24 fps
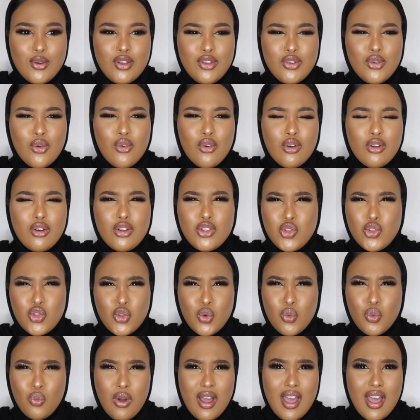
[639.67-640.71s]
and you're gonna
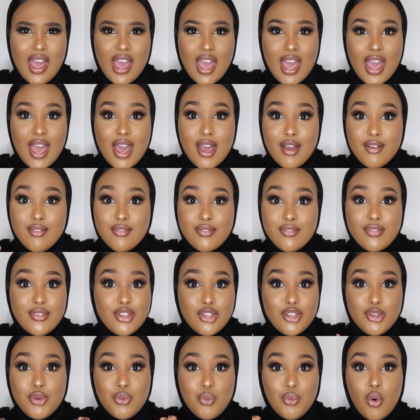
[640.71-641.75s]
do whatever
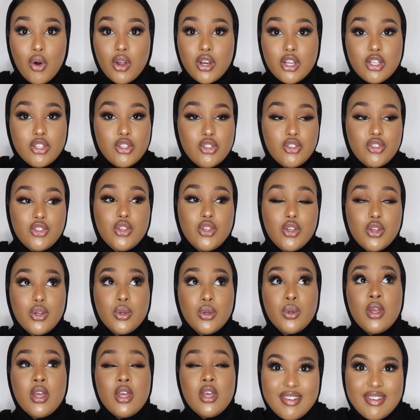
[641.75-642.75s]
you want to do.